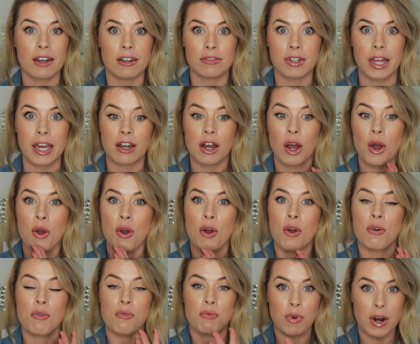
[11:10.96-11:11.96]
of like
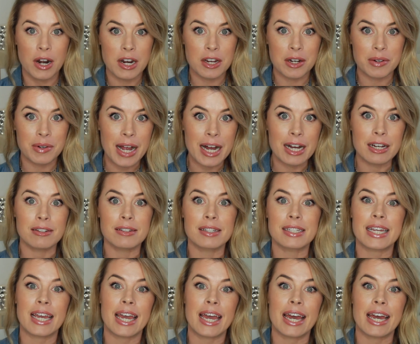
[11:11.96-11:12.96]
running
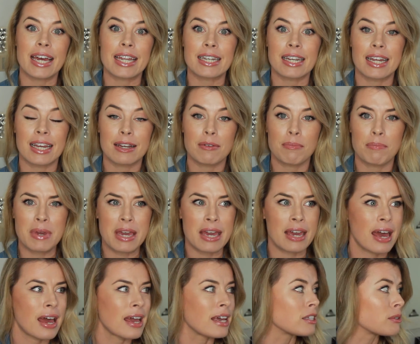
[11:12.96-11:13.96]
around and
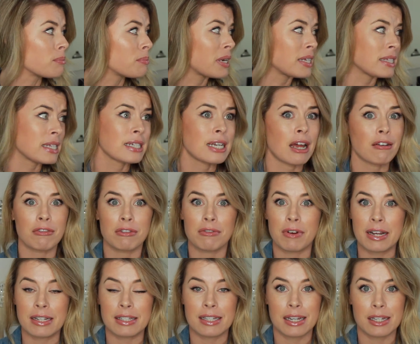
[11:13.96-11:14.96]
it's pissing down with
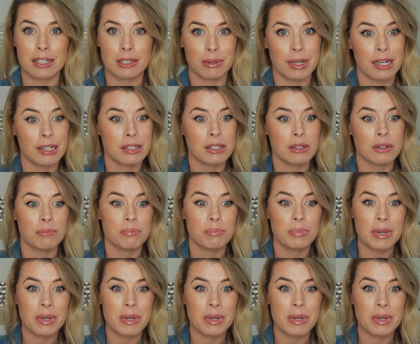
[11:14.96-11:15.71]
rain today as well, so